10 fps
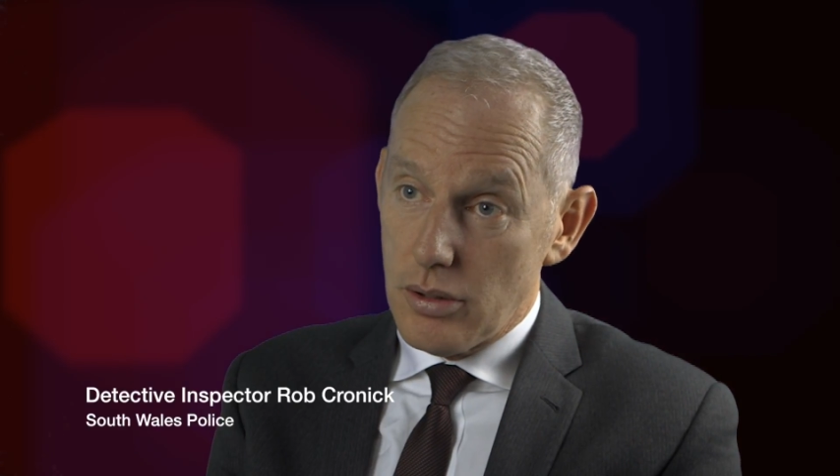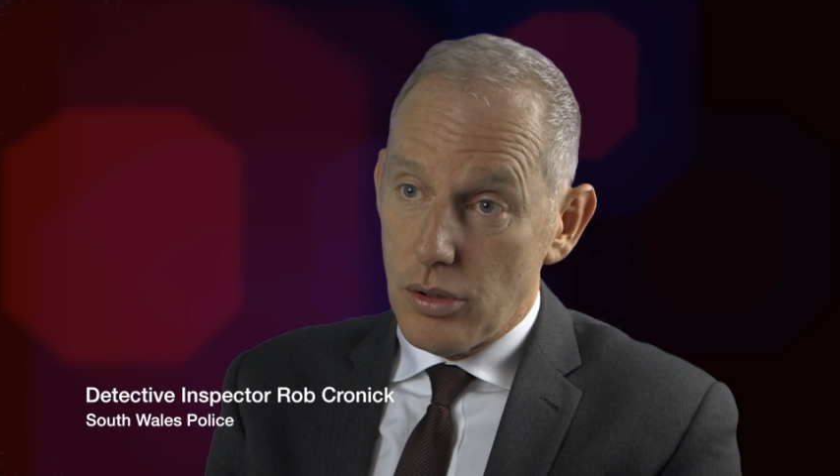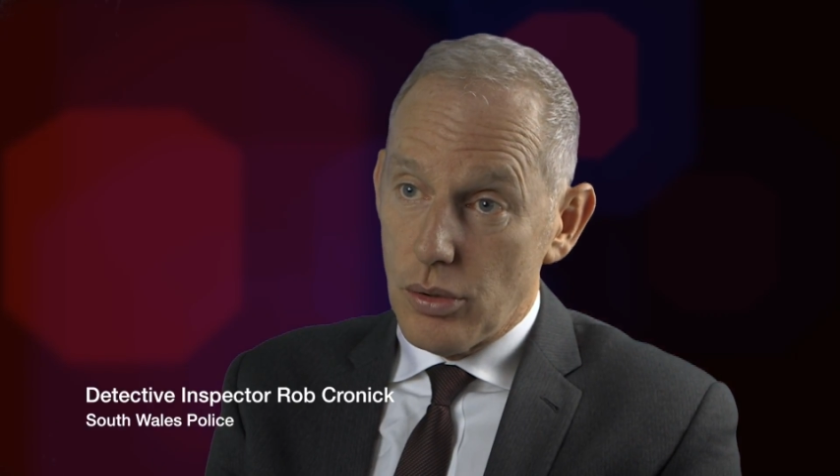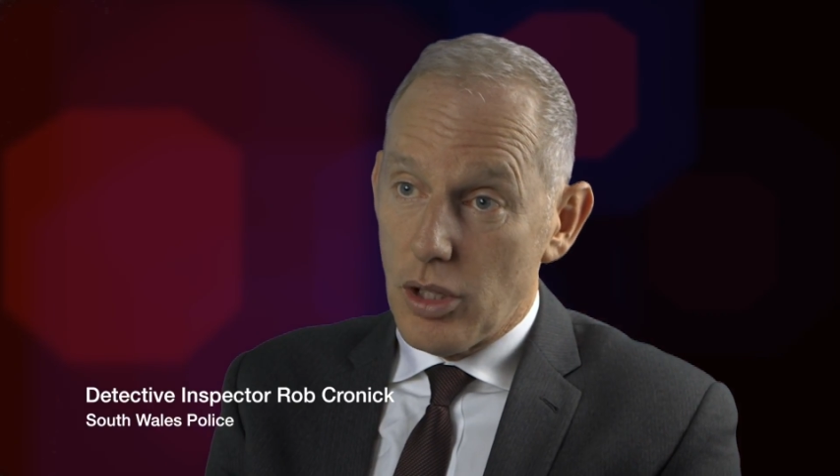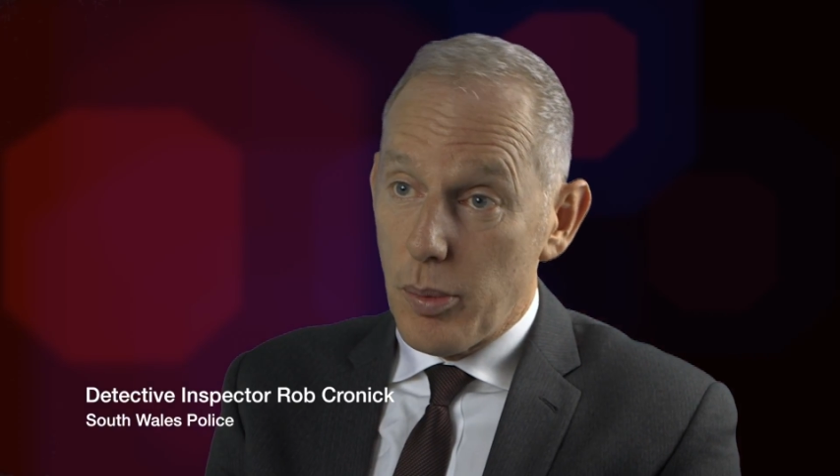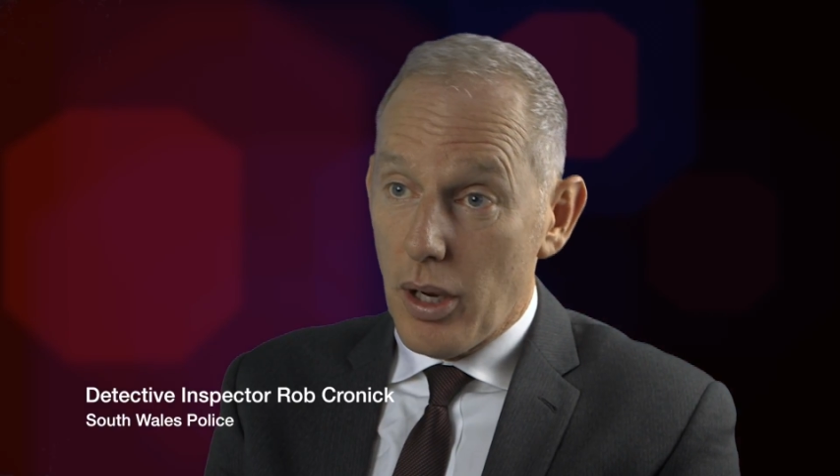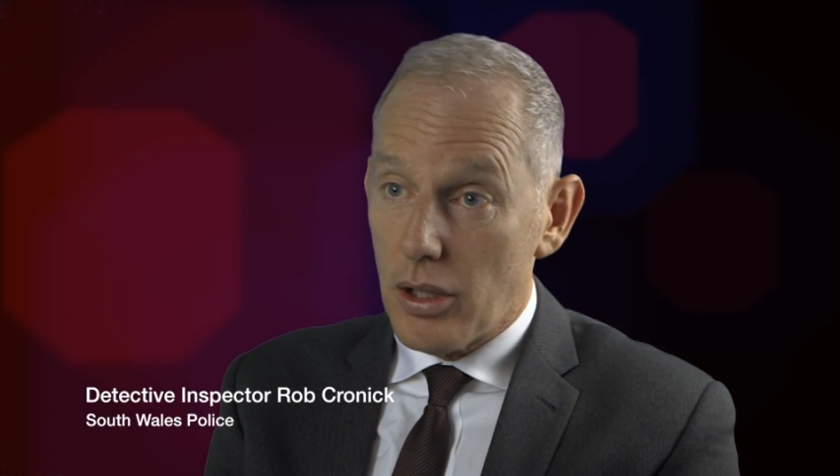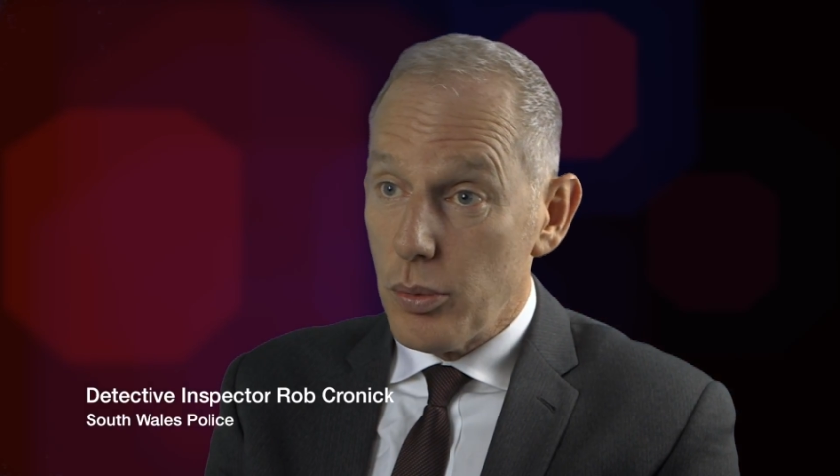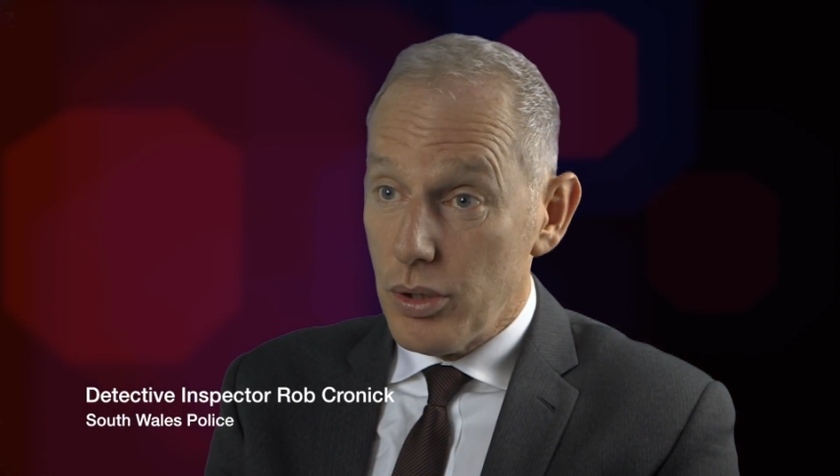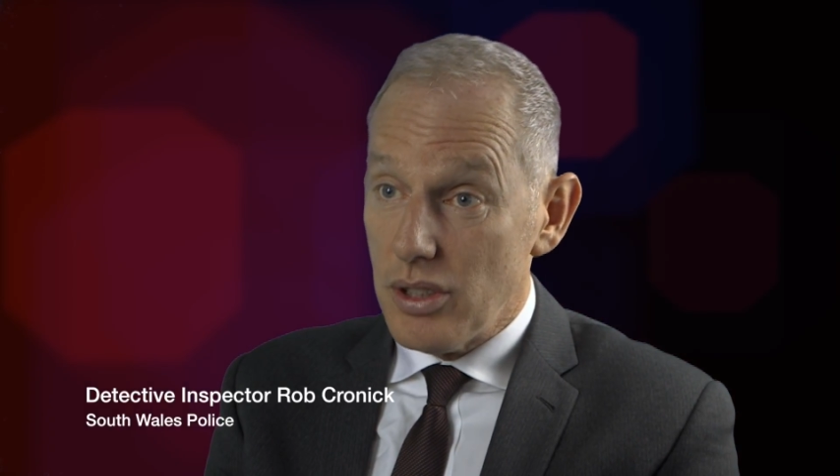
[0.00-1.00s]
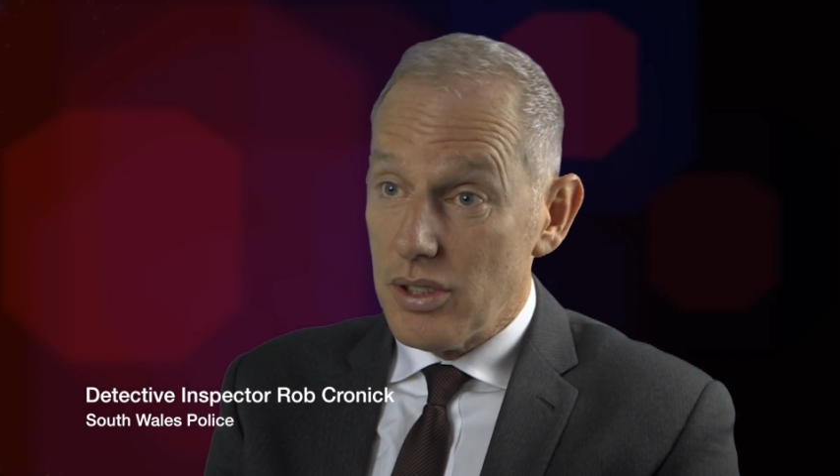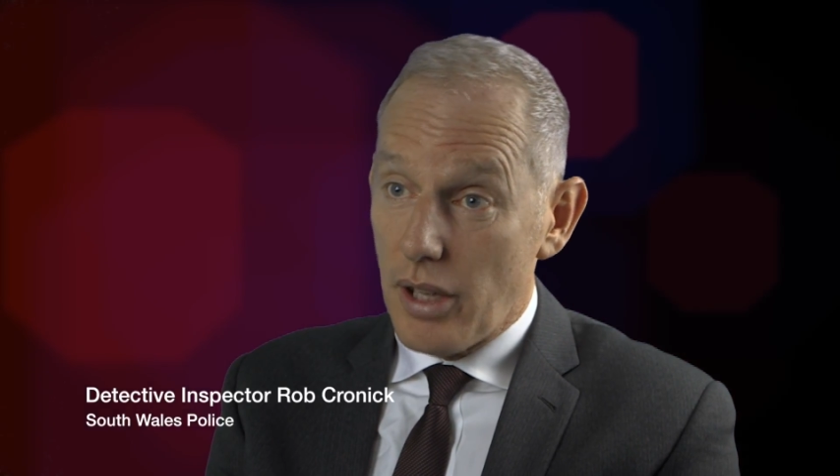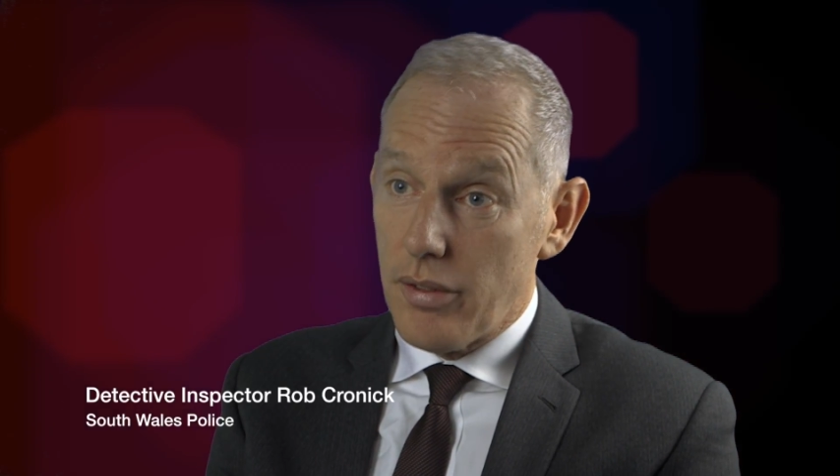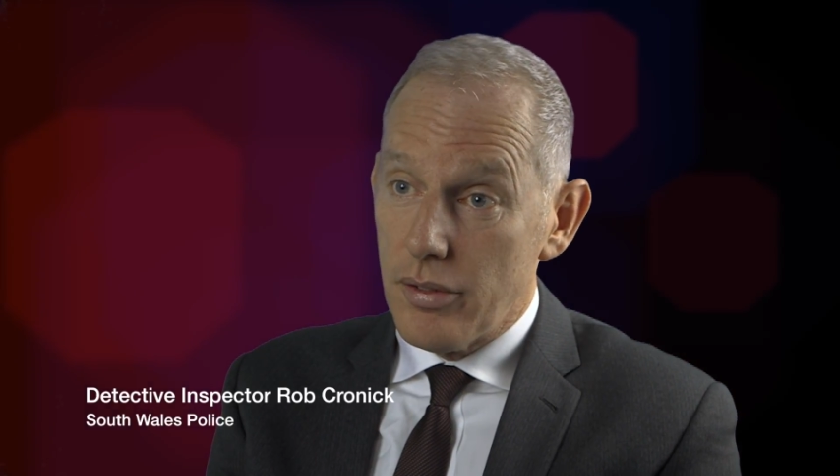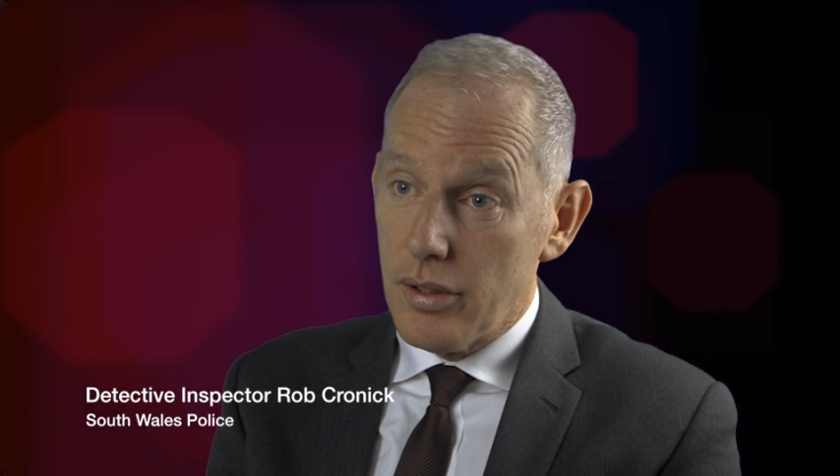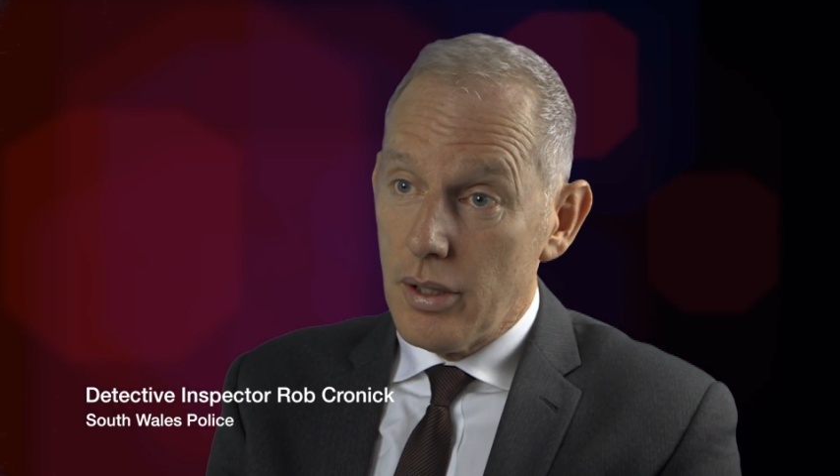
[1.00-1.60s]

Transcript: to keeping our community safe,